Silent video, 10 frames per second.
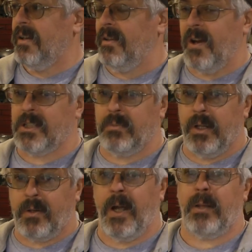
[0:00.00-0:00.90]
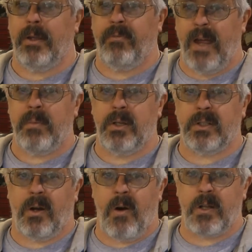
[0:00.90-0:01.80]
There's some incredibly famous
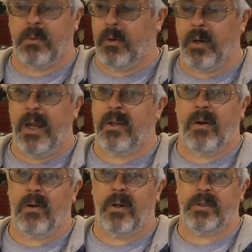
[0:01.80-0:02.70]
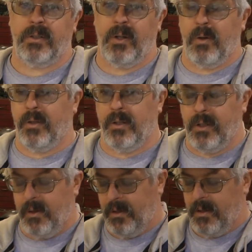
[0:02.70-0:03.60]
cars, some great cars.
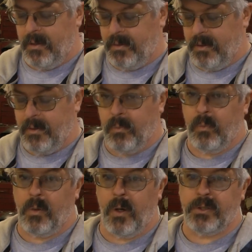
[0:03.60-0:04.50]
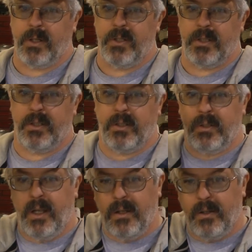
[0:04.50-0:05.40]
The roasters
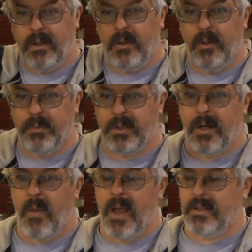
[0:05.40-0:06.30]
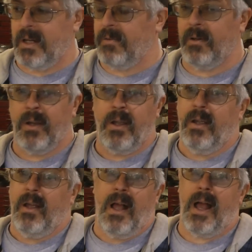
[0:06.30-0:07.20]
and the coupes and all that stuff.
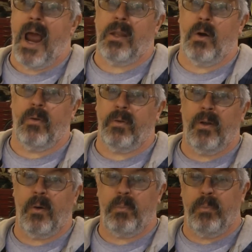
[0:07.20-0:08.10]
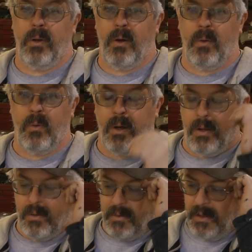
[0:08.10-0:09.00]
I got
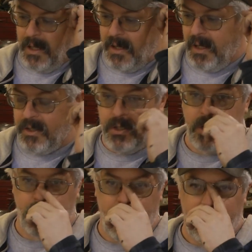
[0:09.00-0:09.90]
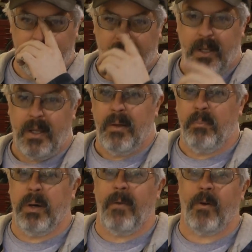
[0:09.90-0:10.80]
no issues with them.
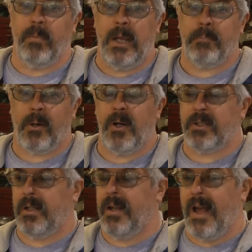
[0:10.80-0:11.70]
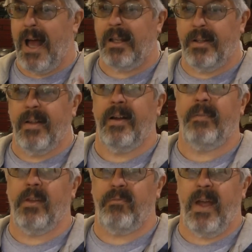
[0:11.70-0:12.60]
But for me personally, I
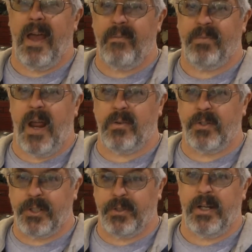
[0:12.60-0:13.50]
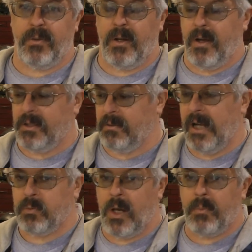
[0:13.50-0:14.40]
love the fat fendered street rod. So
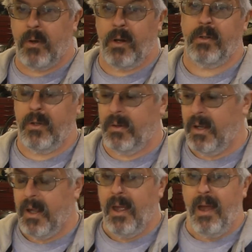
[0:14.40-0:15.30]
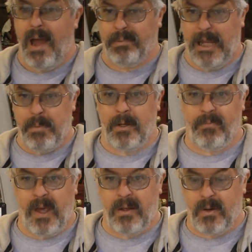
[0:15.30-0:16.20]
that's what I'm going to do. I'm keeping the
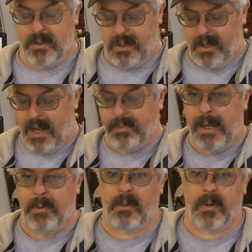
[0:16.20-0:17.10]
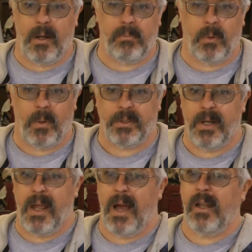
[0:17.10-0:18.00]
fenders and I'm keeping the running boards.
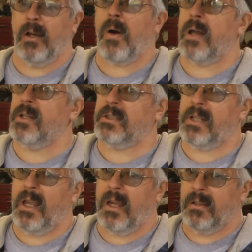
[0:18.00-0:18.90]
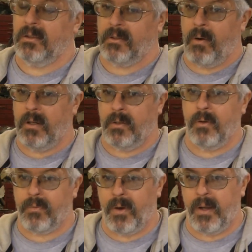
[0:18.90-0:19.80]
Now, I know I just said
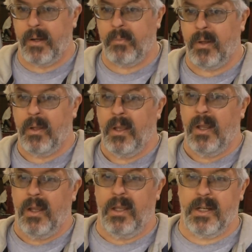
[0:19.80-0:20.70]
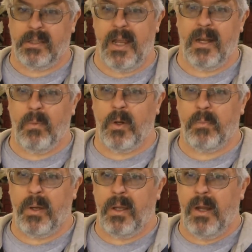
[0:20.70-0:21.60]
32 frame, extend the
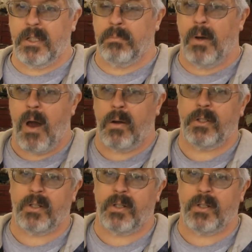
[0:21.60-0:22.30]
wheelbase, modern